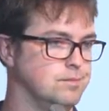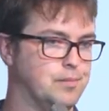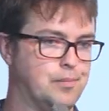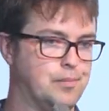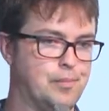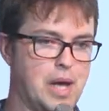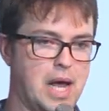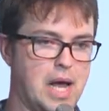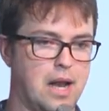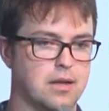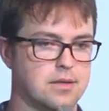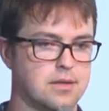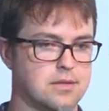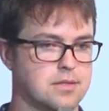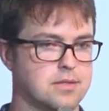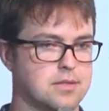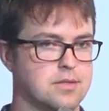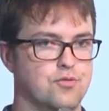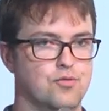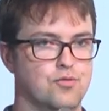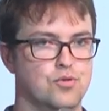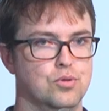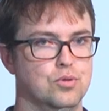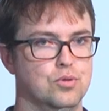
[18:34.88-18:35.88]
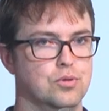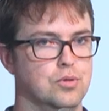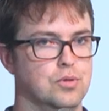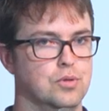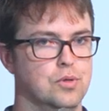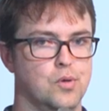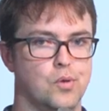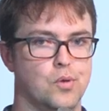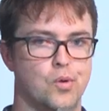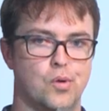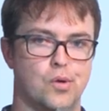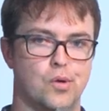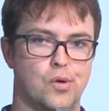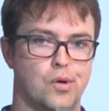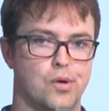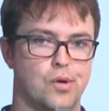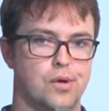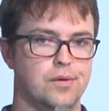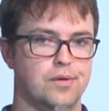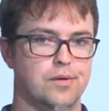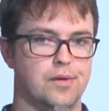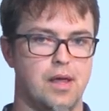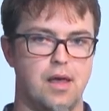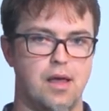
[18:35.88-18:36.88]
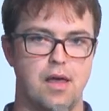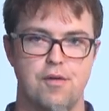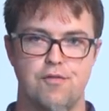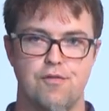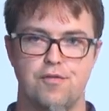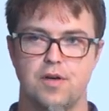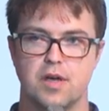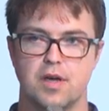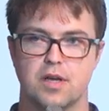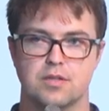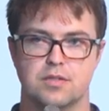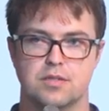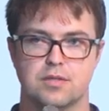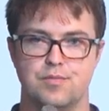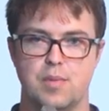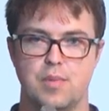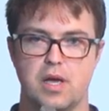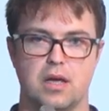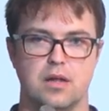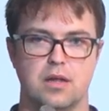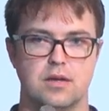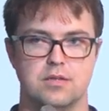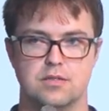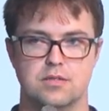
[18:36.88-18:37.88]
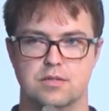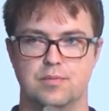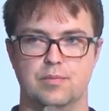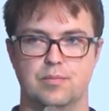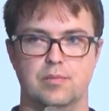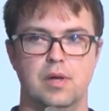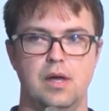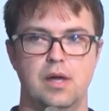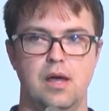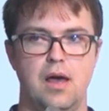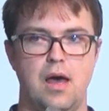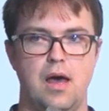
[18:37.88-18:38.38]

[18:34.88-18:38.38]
balance rule or FX mechanism